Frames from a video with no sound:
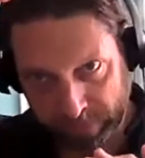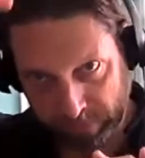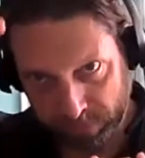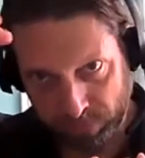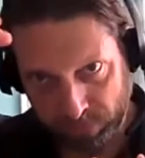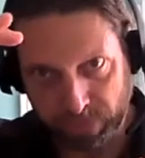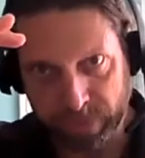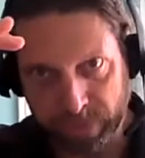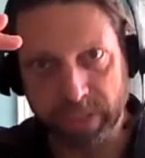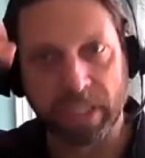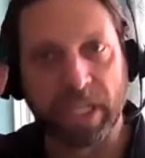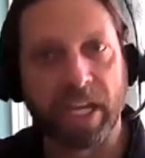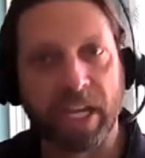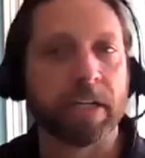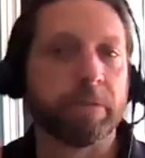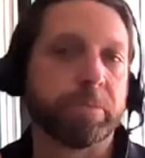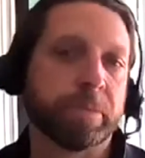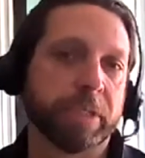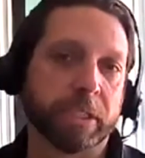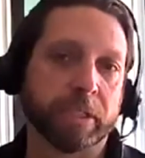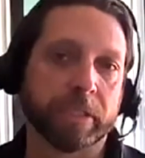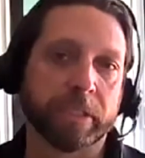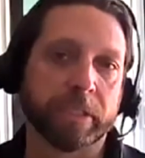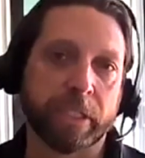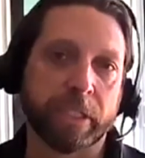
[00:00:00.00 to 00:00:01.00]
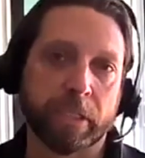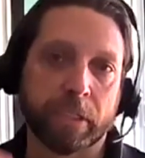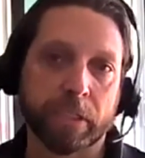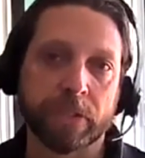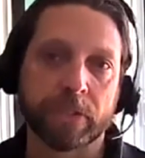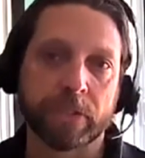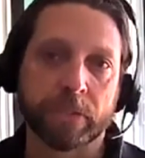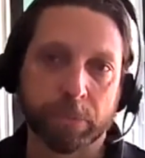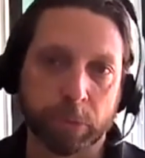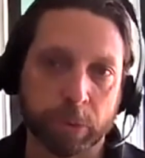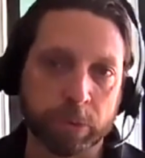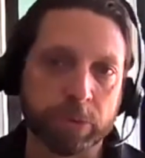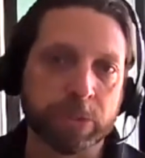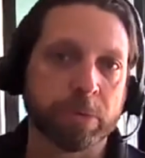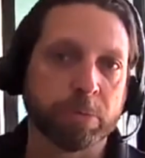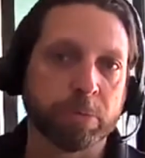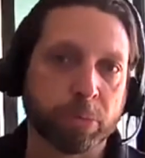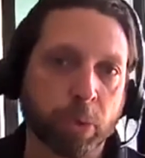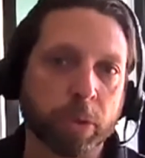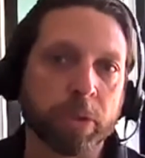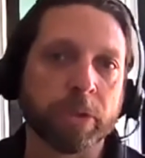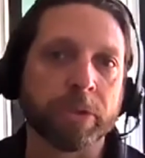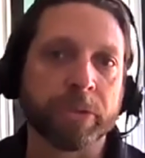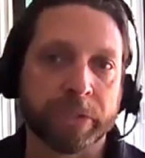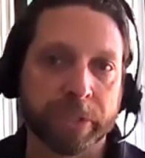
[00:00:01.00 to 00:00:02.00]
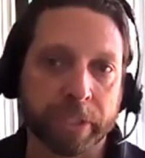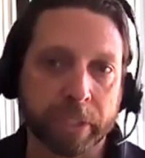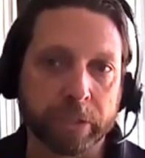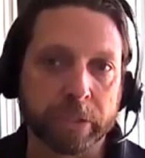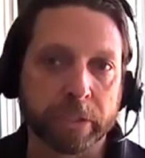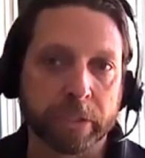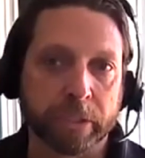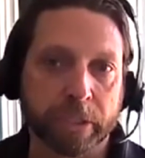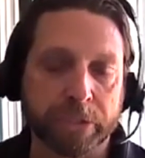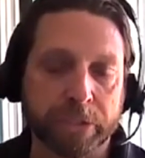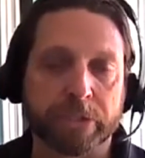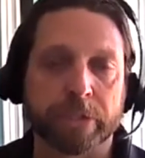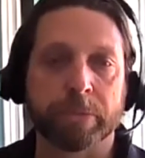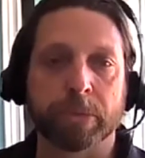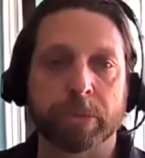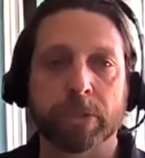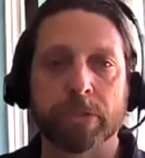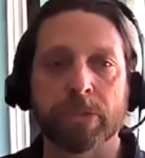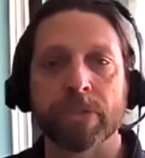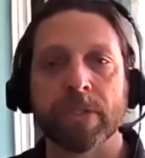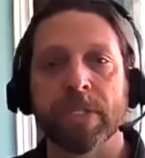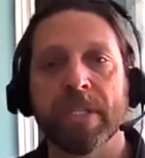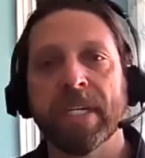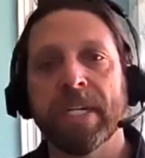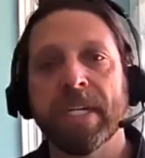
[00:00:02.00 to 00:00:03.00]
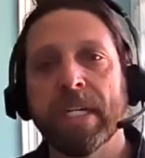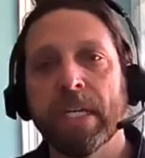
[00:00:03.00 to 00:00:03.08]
reliability is the most important thing to customers.